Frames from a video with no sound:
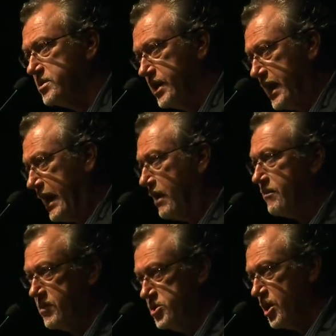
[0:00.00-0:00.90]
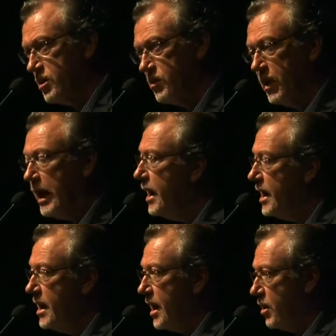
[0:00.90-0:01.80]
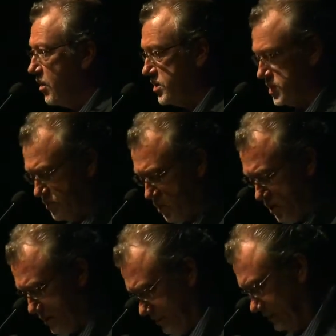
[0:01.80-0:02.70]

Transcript: to get out of the jungle and cross the border.